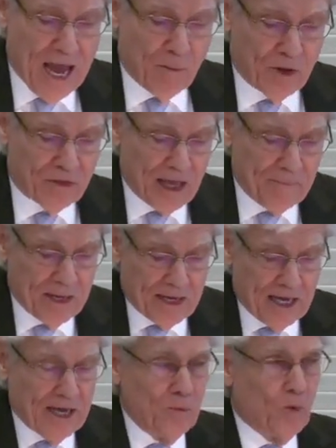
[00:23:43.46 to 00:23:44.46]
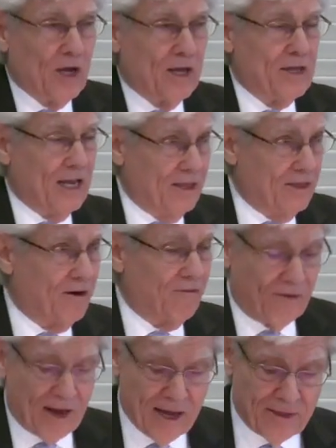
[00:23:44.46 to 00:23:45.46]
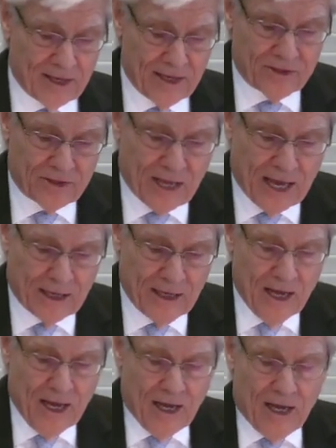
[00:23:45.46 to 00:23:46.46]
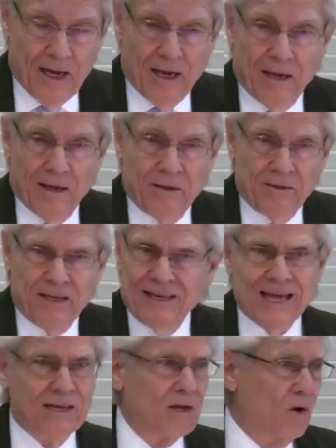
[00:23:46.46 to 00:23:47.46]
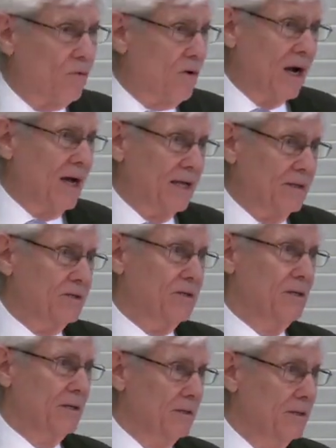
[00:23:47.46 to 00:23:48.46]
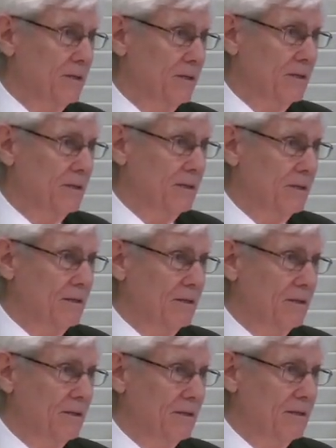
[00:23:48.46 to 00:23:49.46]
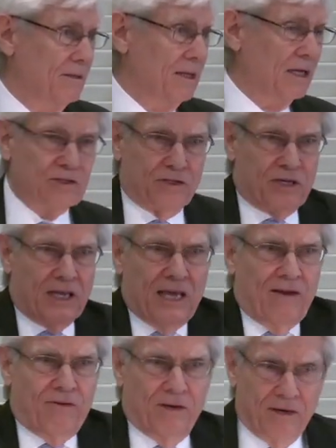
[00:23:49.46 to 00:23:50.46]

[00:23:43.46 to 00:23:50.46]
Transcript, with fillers: what they begin with in their faith is that the dead don't rise. That's just a given.